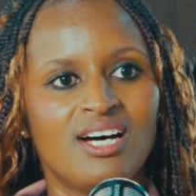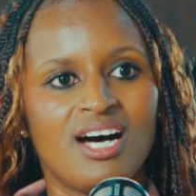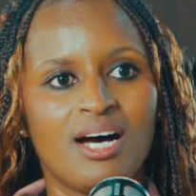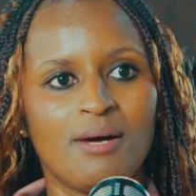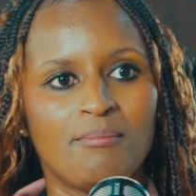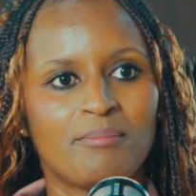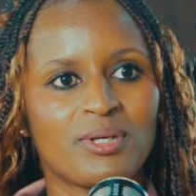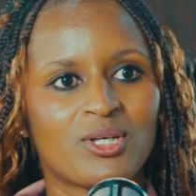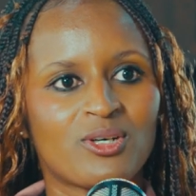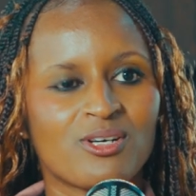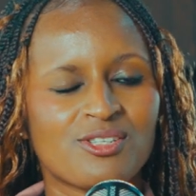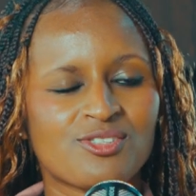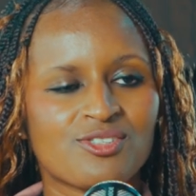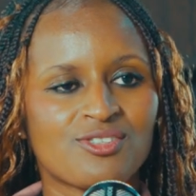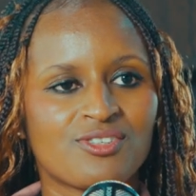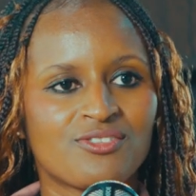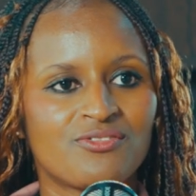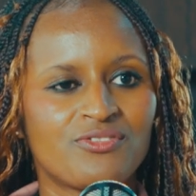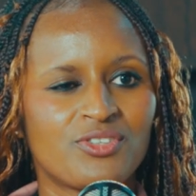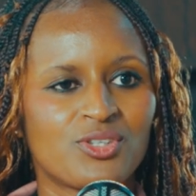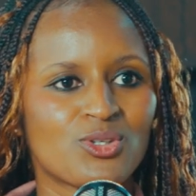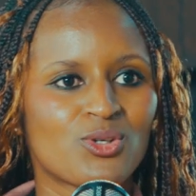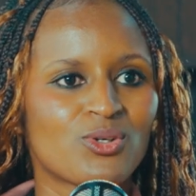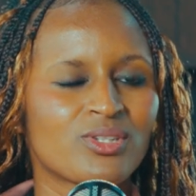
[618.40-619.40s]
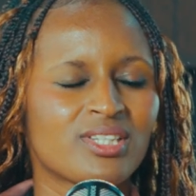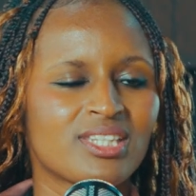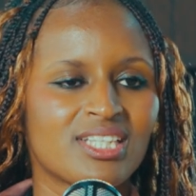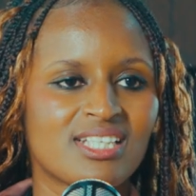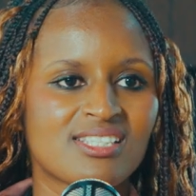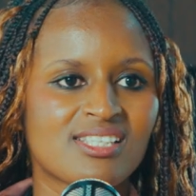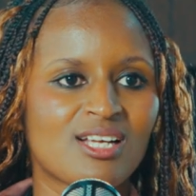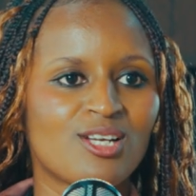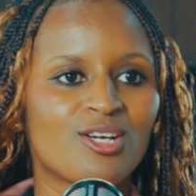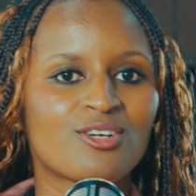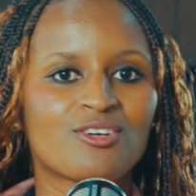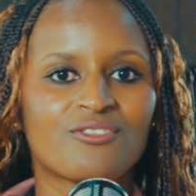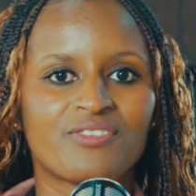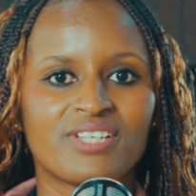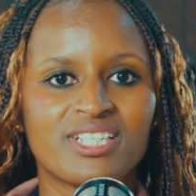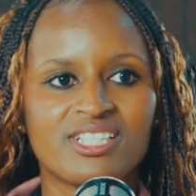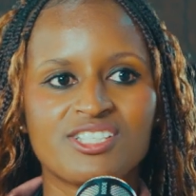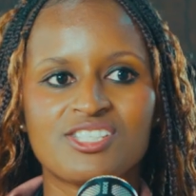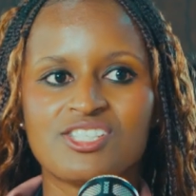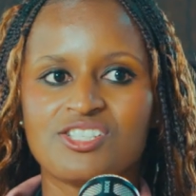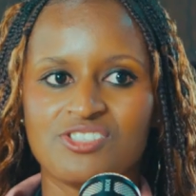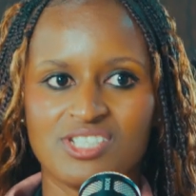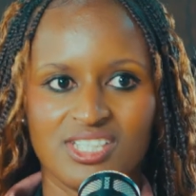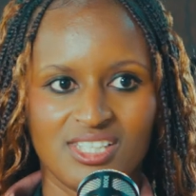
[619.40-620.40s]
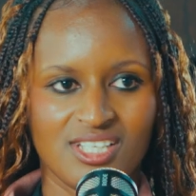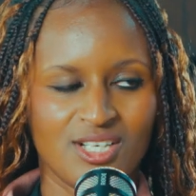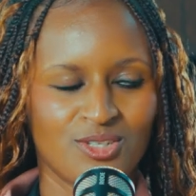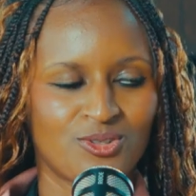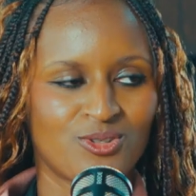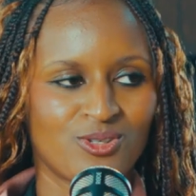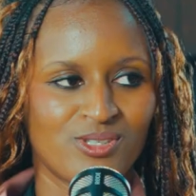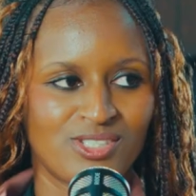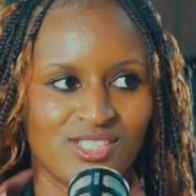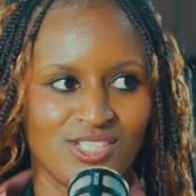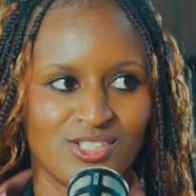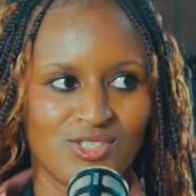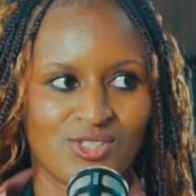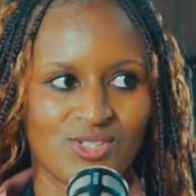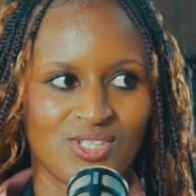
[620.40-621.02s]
because of, there's a lot of history that goes into